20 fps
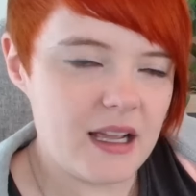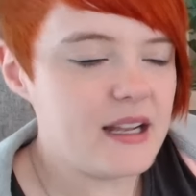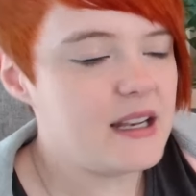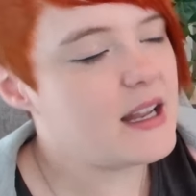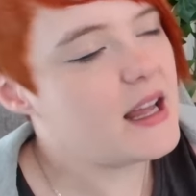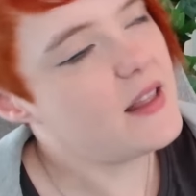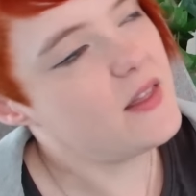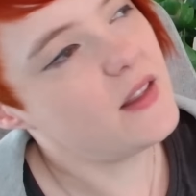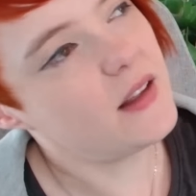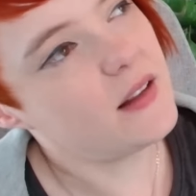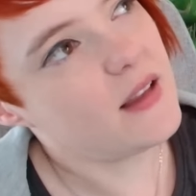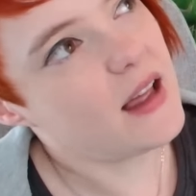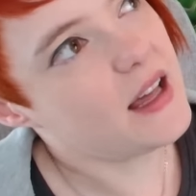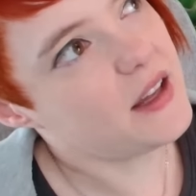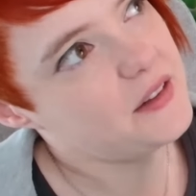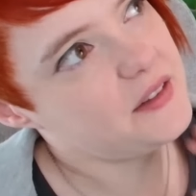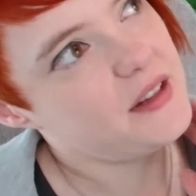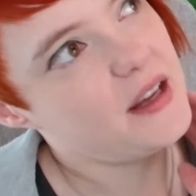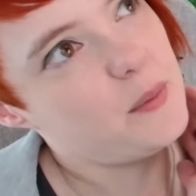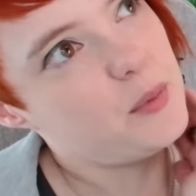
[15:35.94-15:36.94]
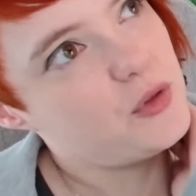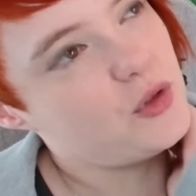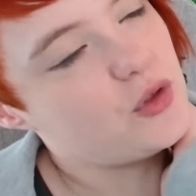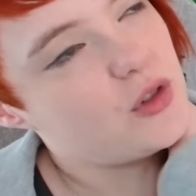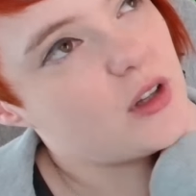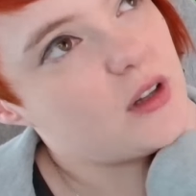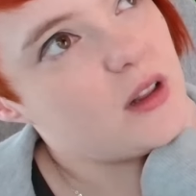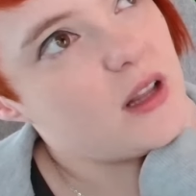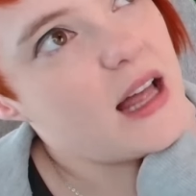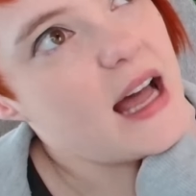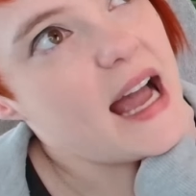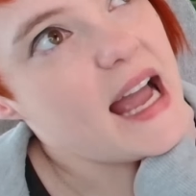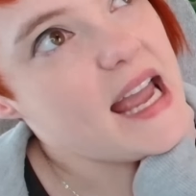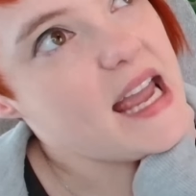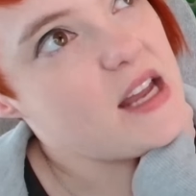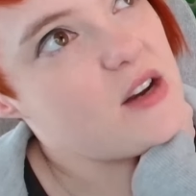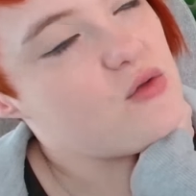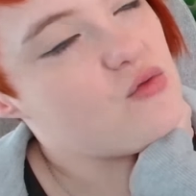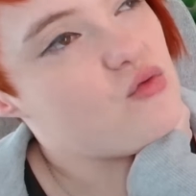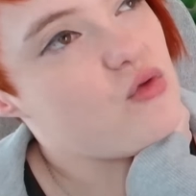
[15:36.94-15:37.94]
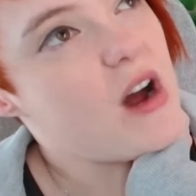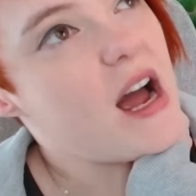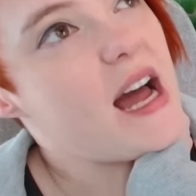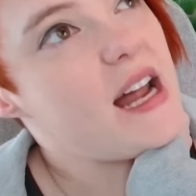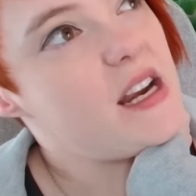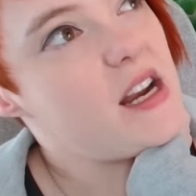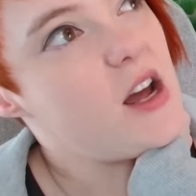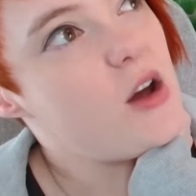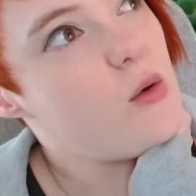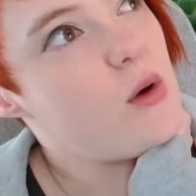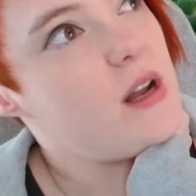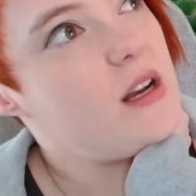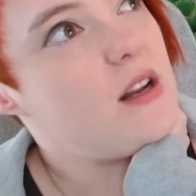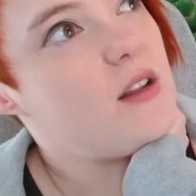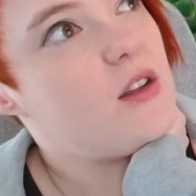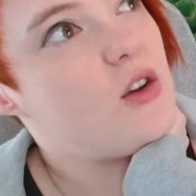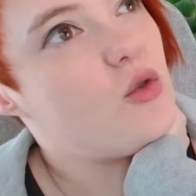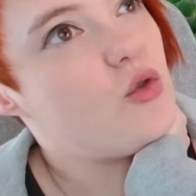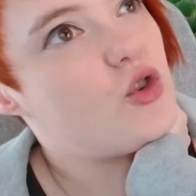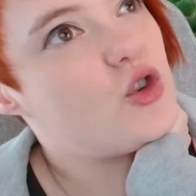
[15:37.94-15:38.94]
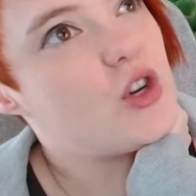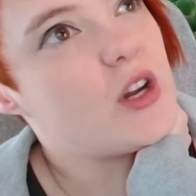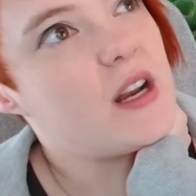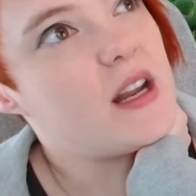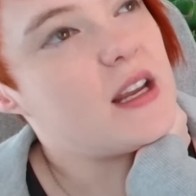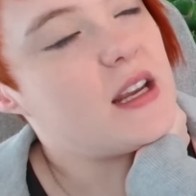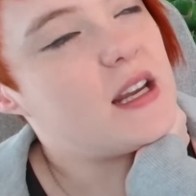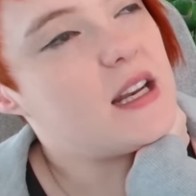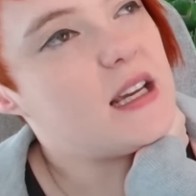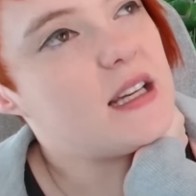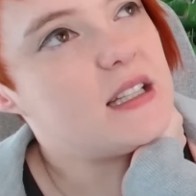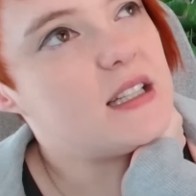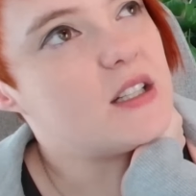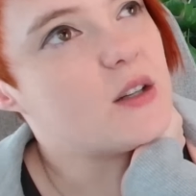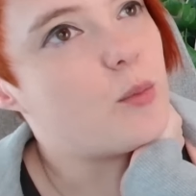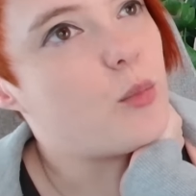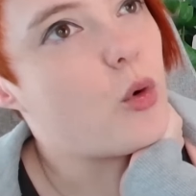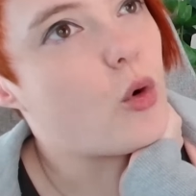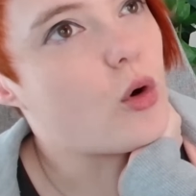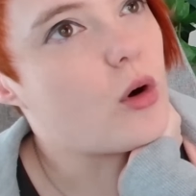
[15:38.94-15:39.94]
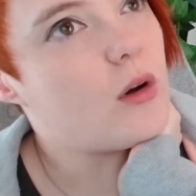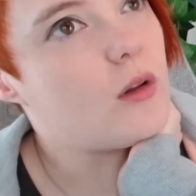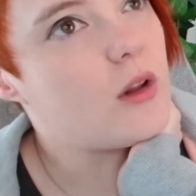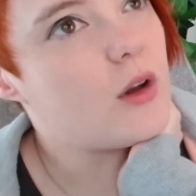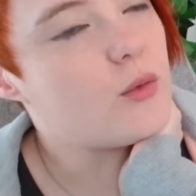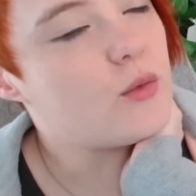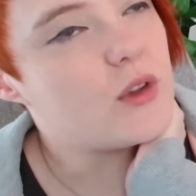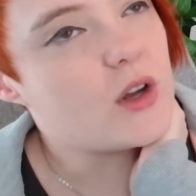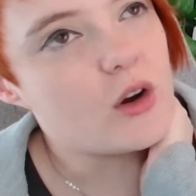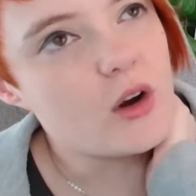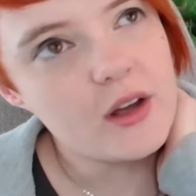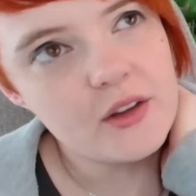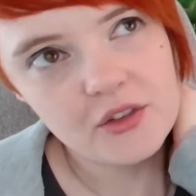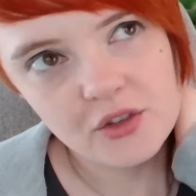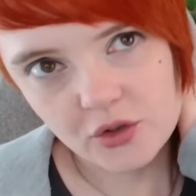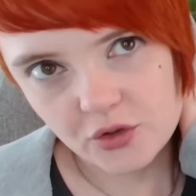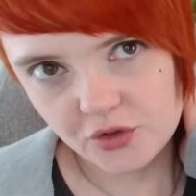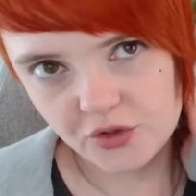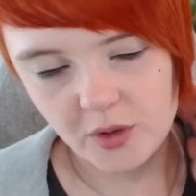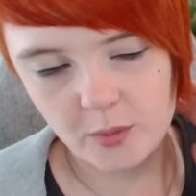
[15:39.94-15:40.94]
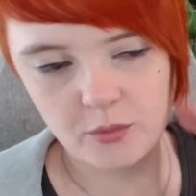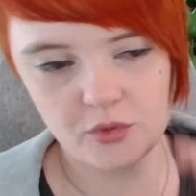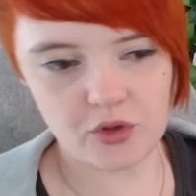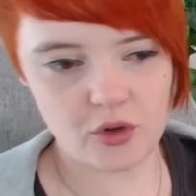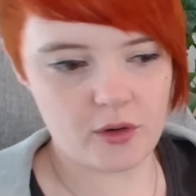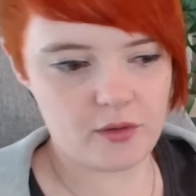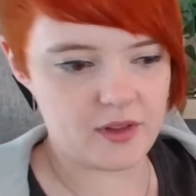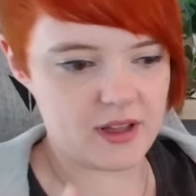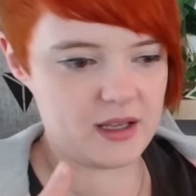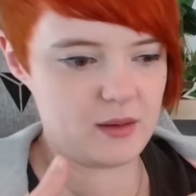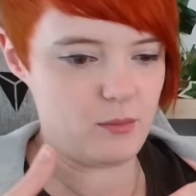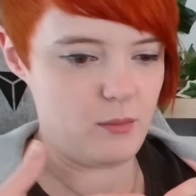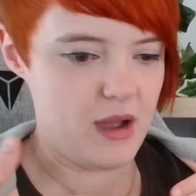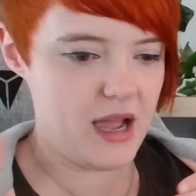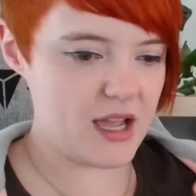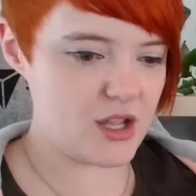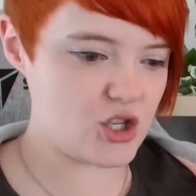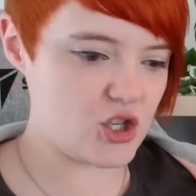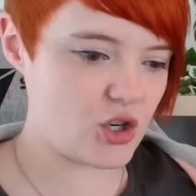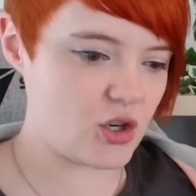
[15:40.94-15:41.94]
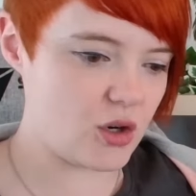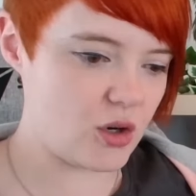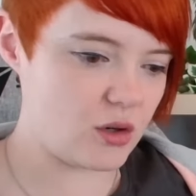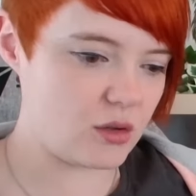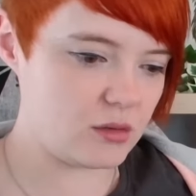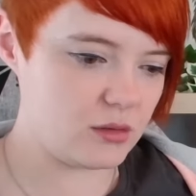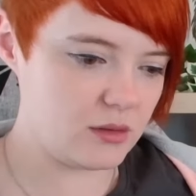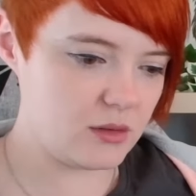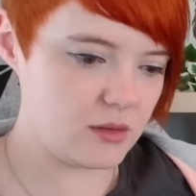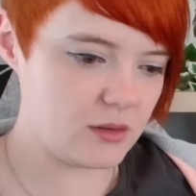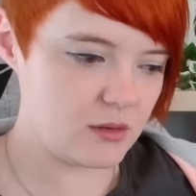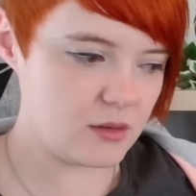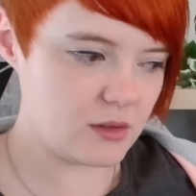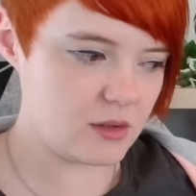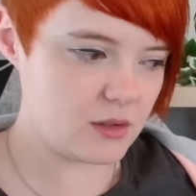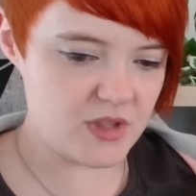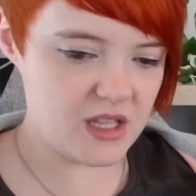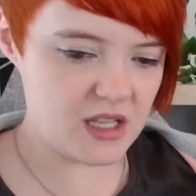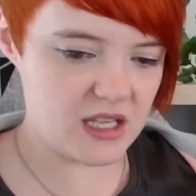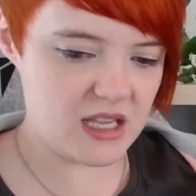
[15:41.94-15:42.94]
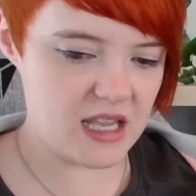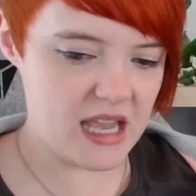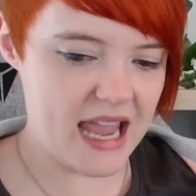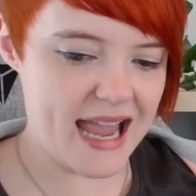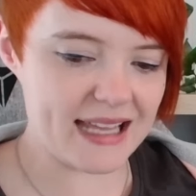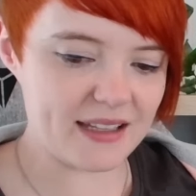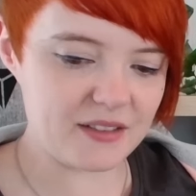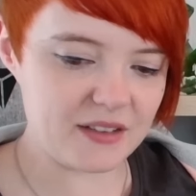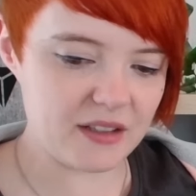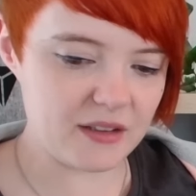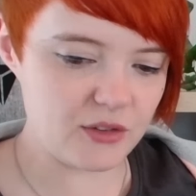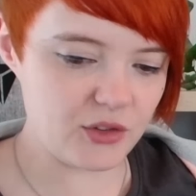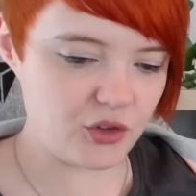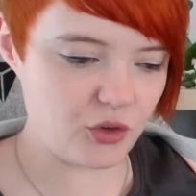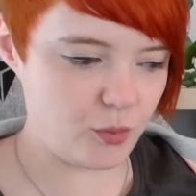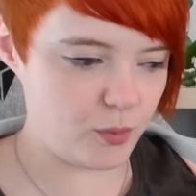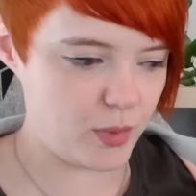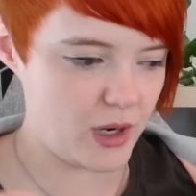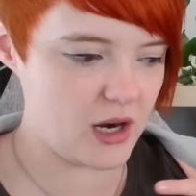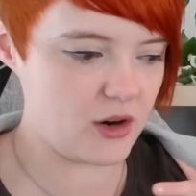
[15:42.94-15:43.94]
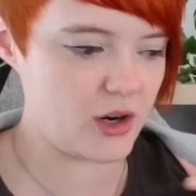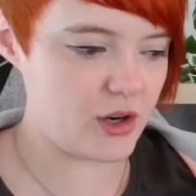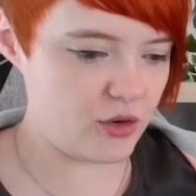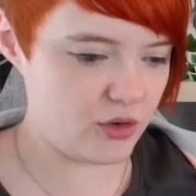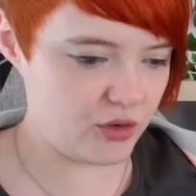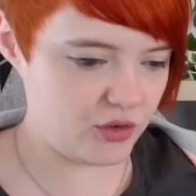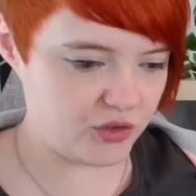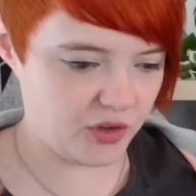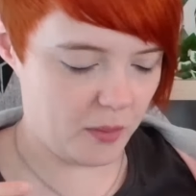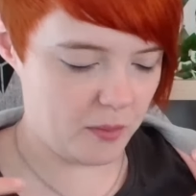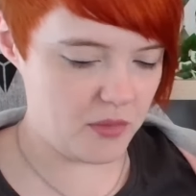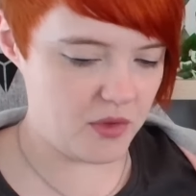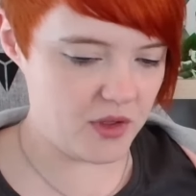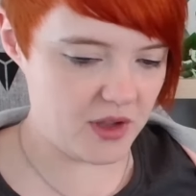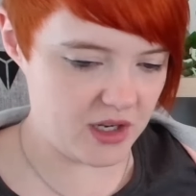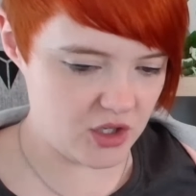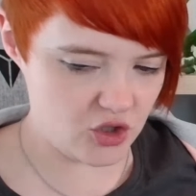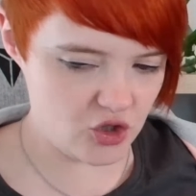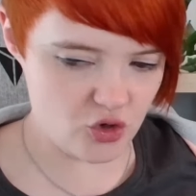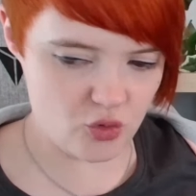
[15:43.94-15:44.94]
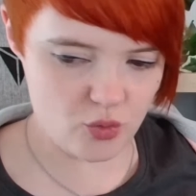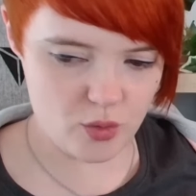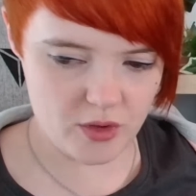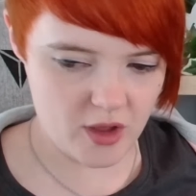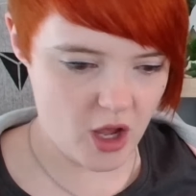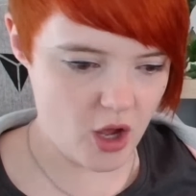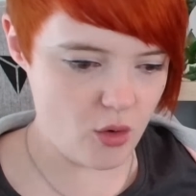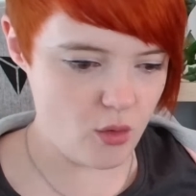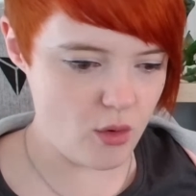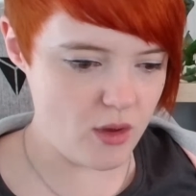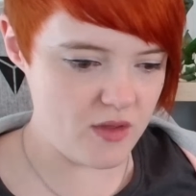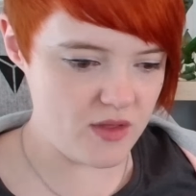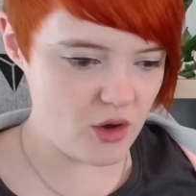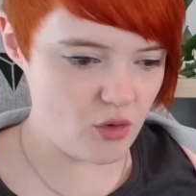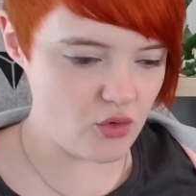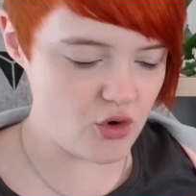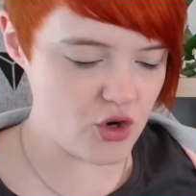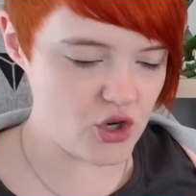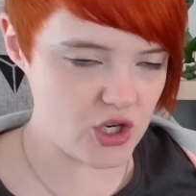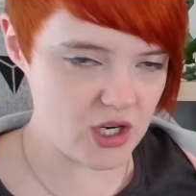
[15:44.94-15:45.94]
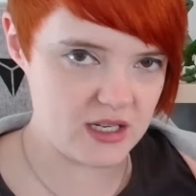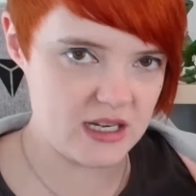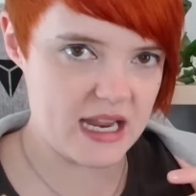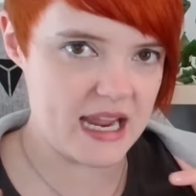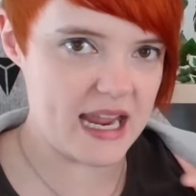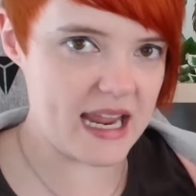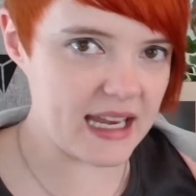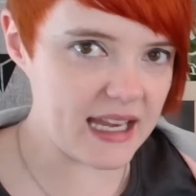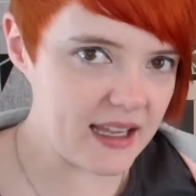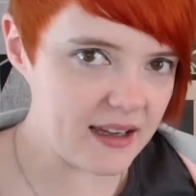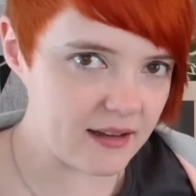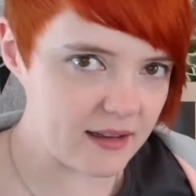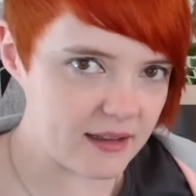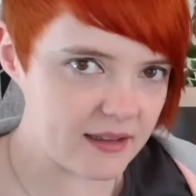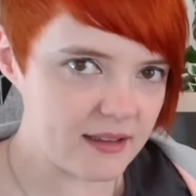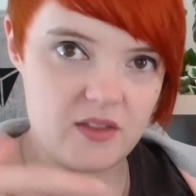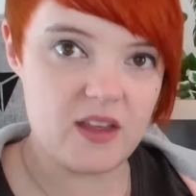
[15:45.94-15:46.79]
And in the last episode, the lion ran out into the ocean and created a portal out there. Is there some sort of like magical, like essence or barrier or something to do with out in the ocean area?